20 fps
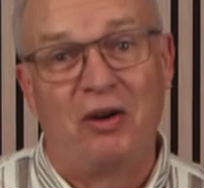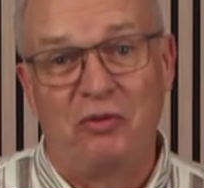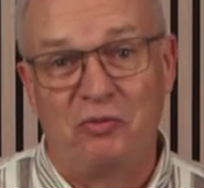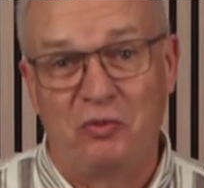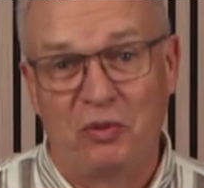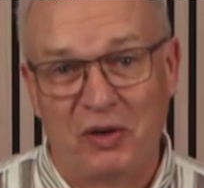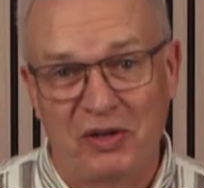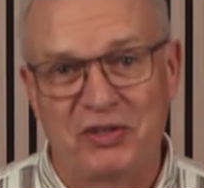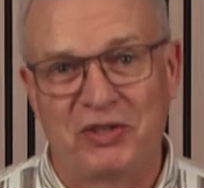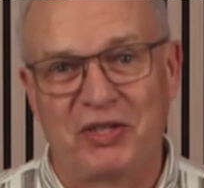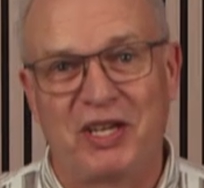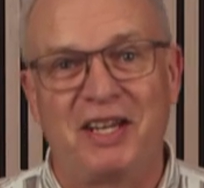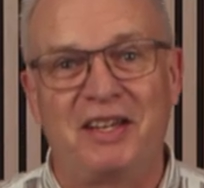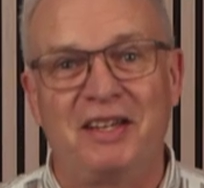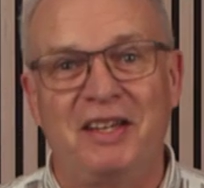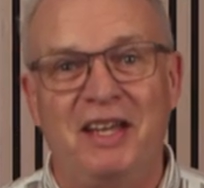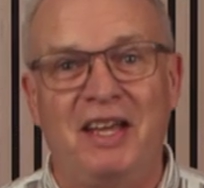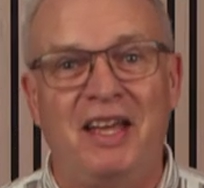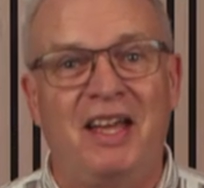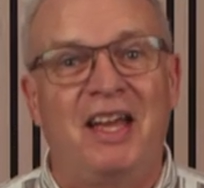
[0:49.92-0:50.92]

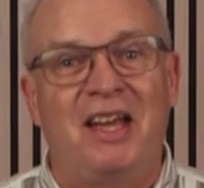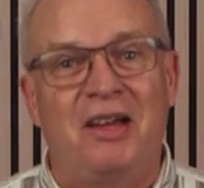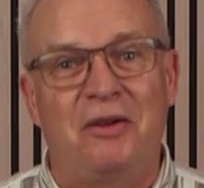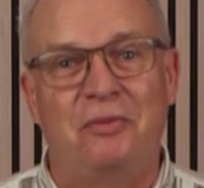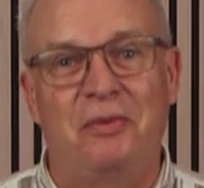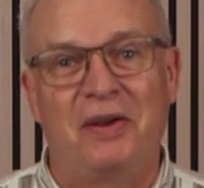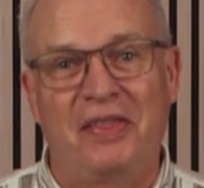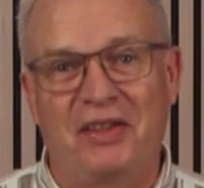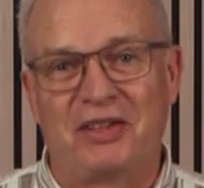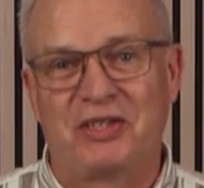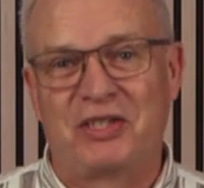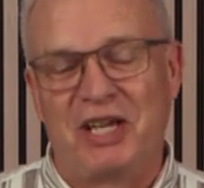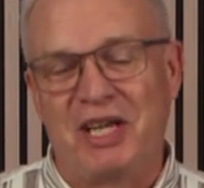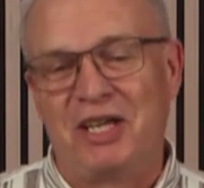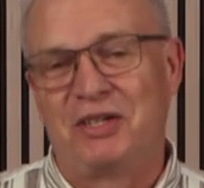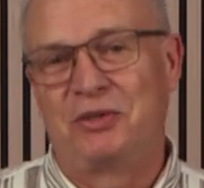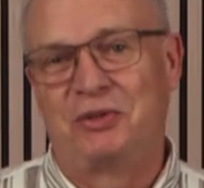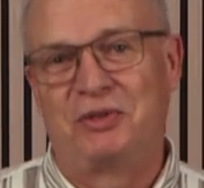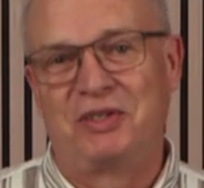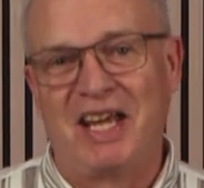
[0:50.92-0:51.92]
watching with us here
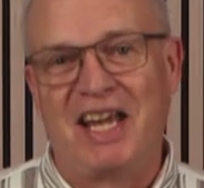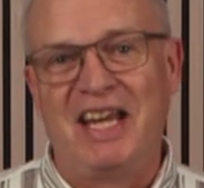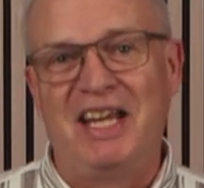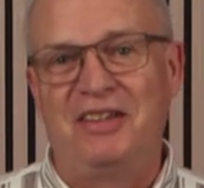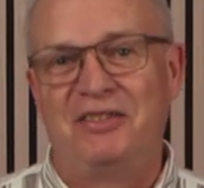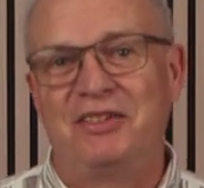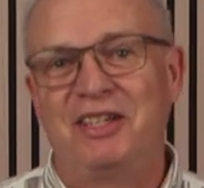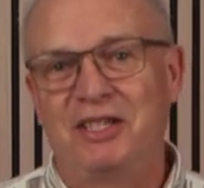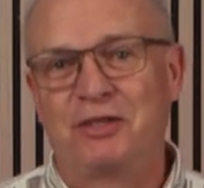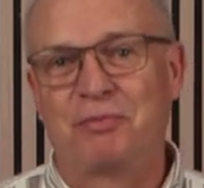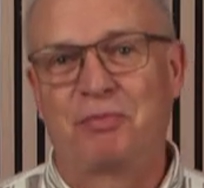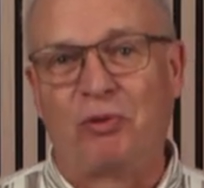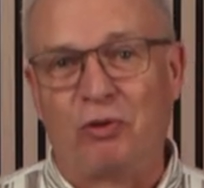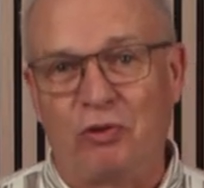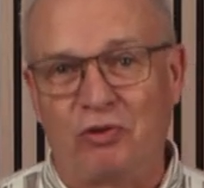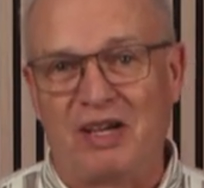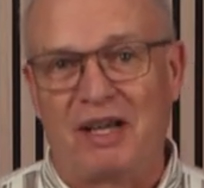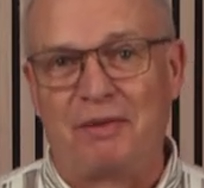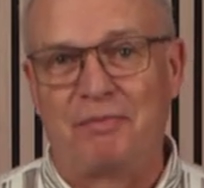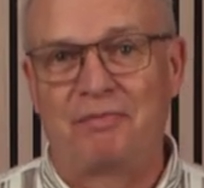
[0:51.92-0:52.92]
today in this
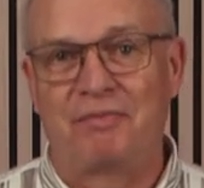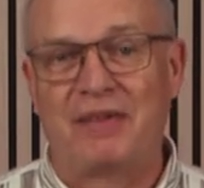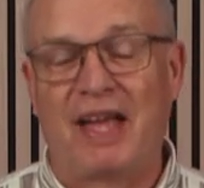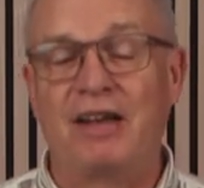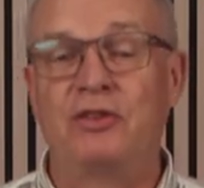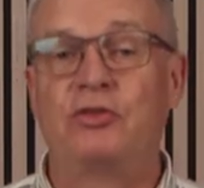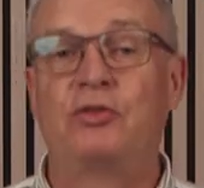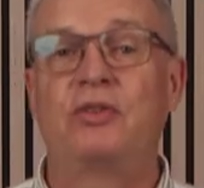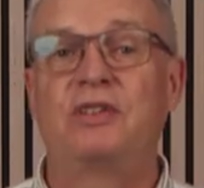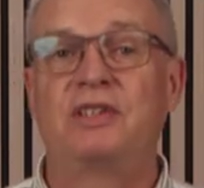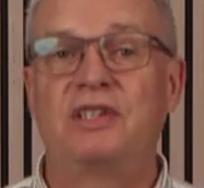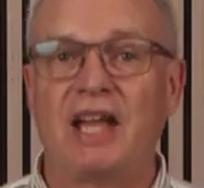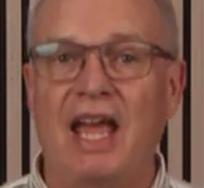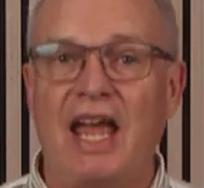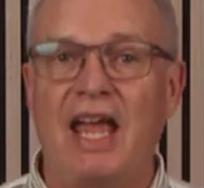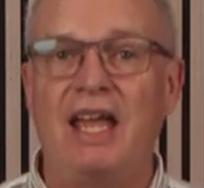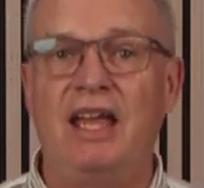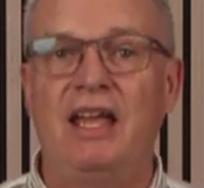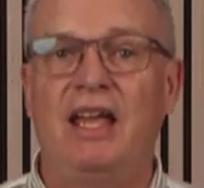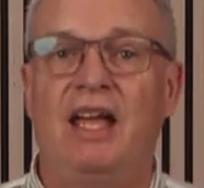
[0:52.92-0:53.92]
program. And
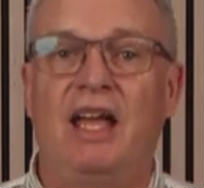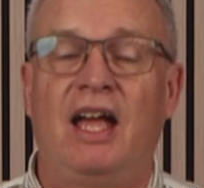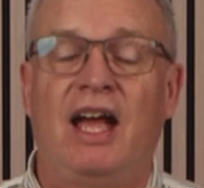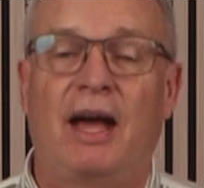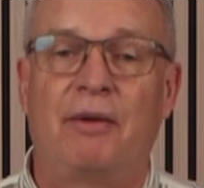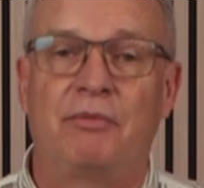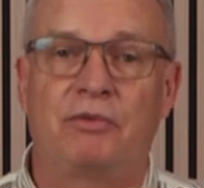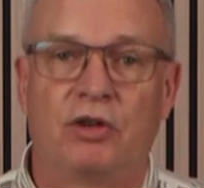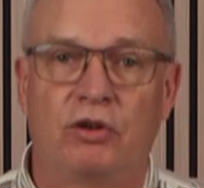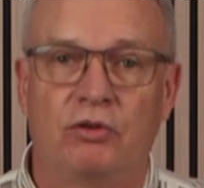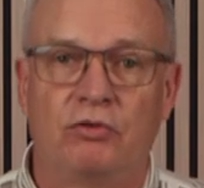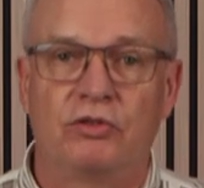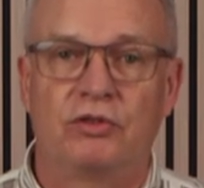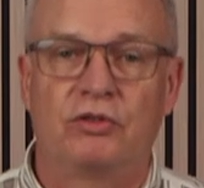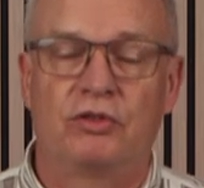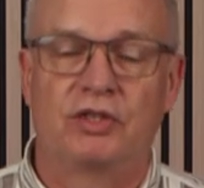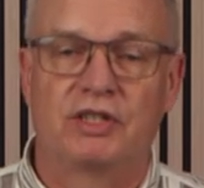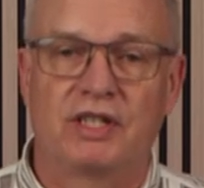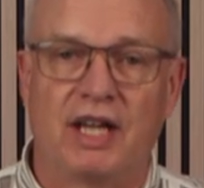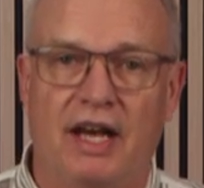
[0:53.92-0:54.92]
today I'm going
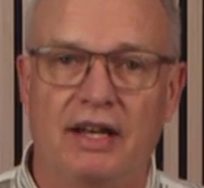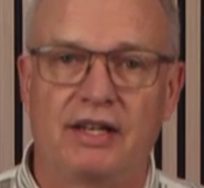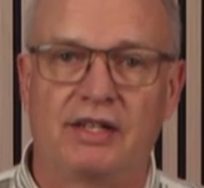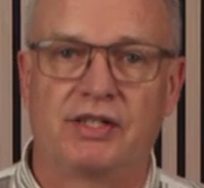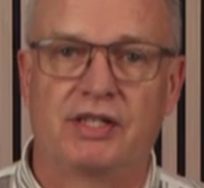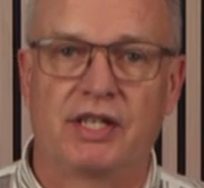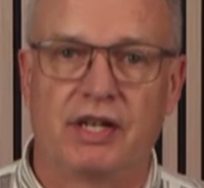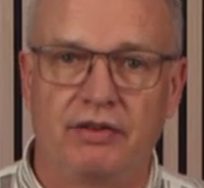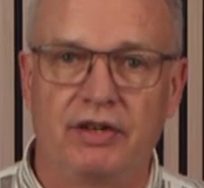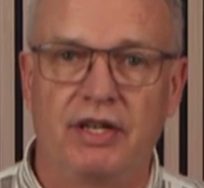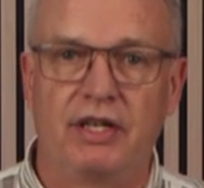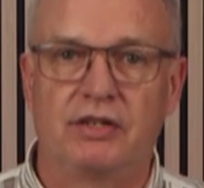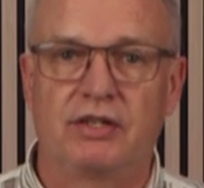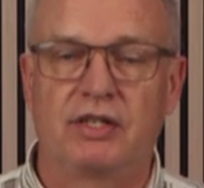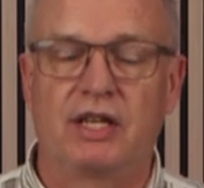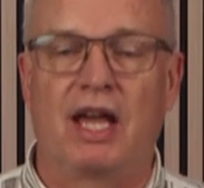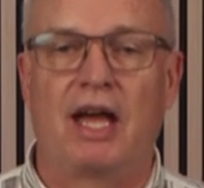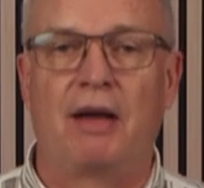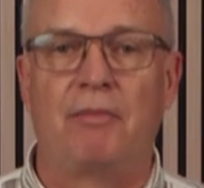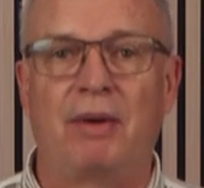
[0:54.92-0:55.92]
to start a series
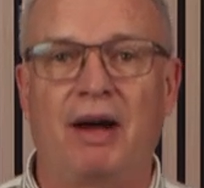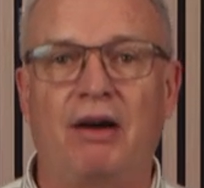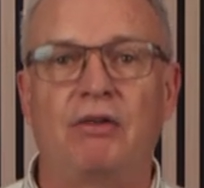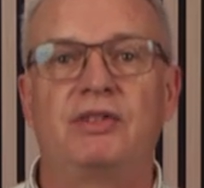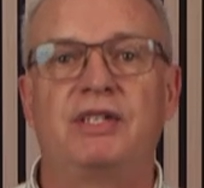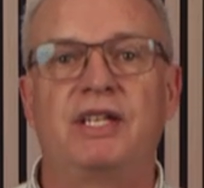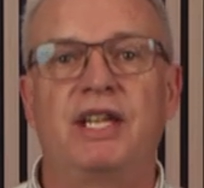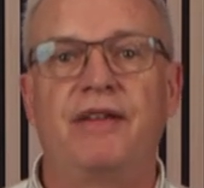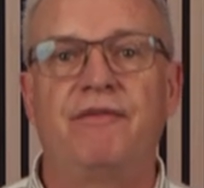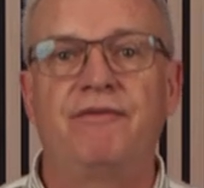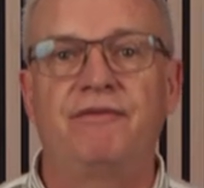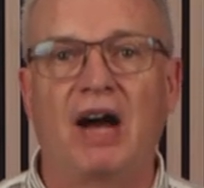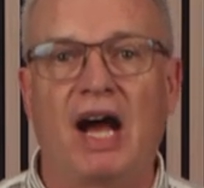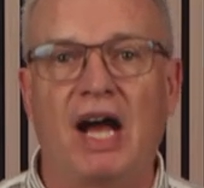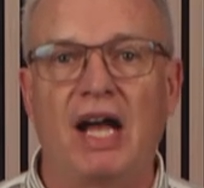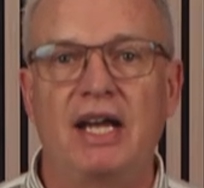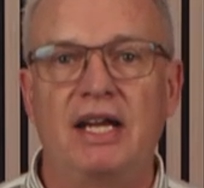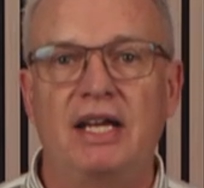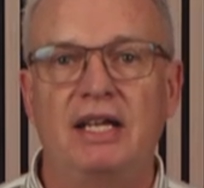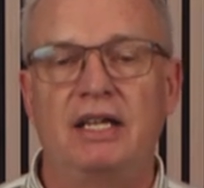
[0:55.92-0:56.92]
about
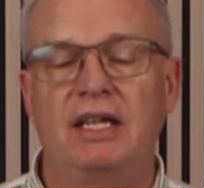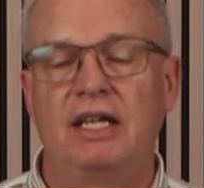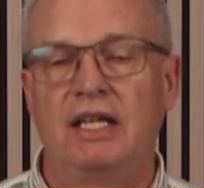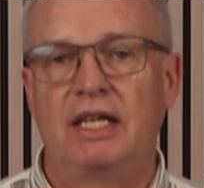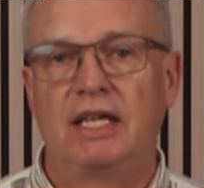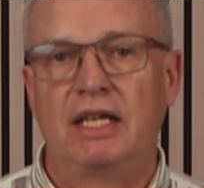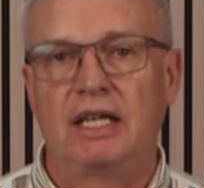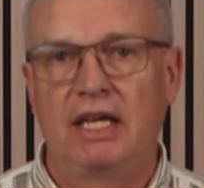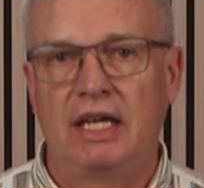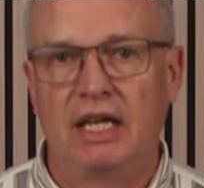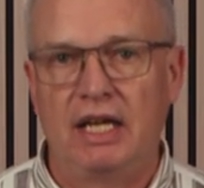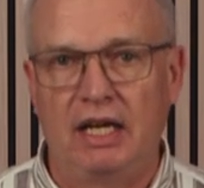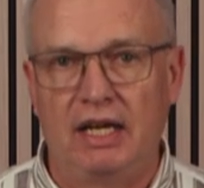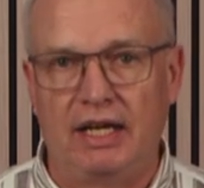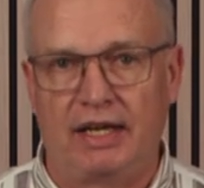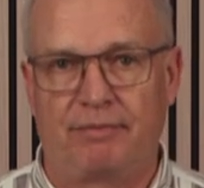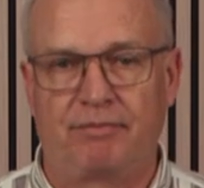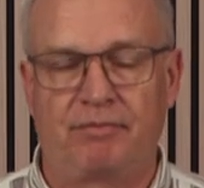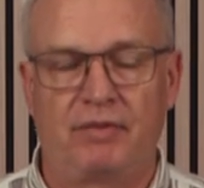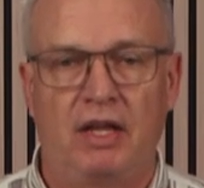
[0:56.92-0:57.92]
divine
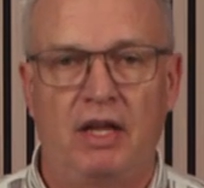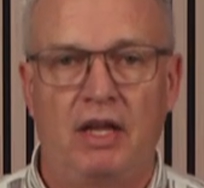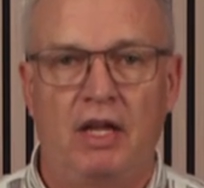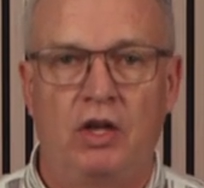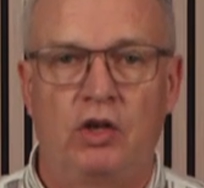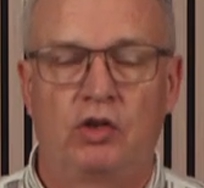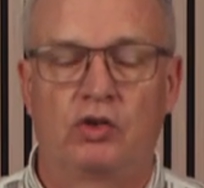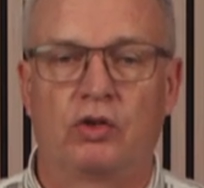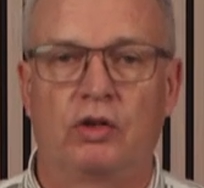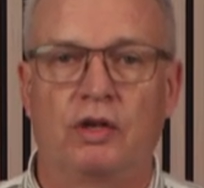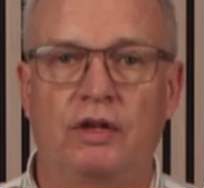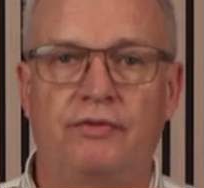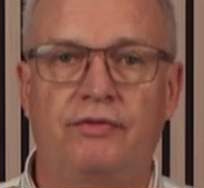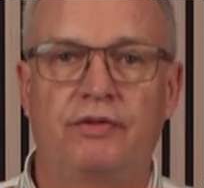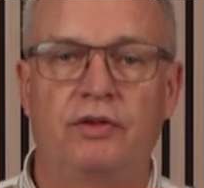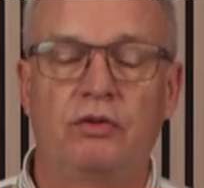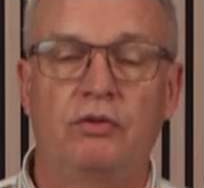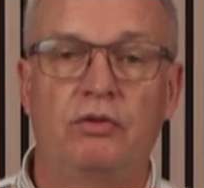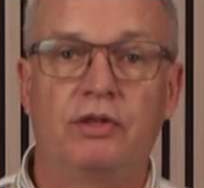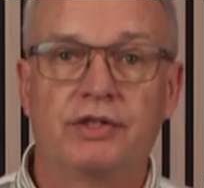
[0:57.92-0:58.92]
healing. So if
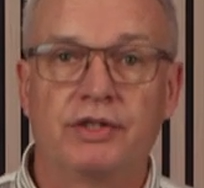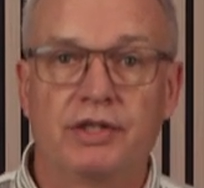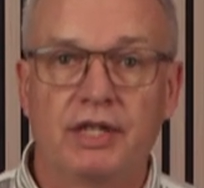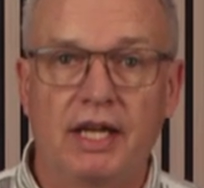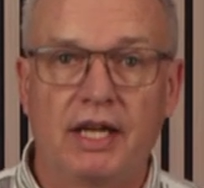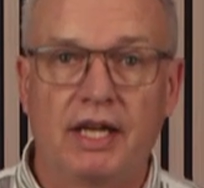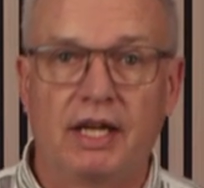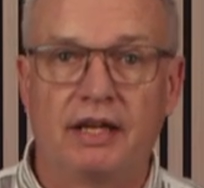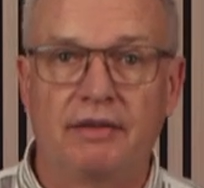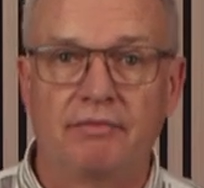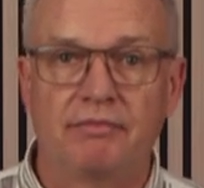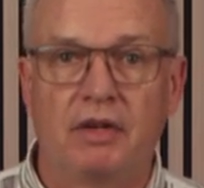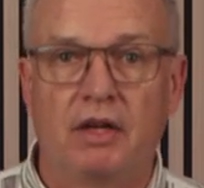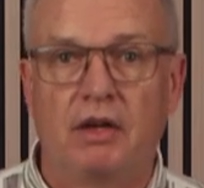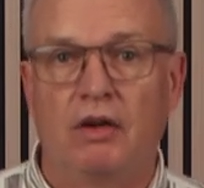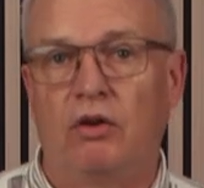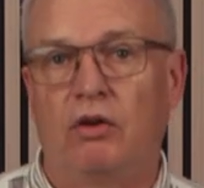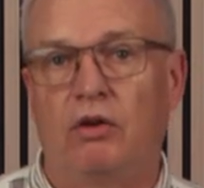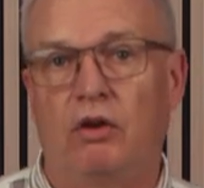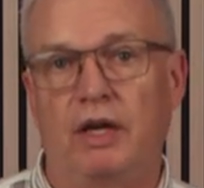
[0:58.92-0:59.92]
you're sick,
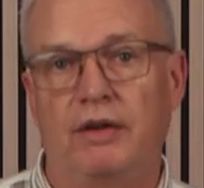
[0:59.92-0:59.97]
or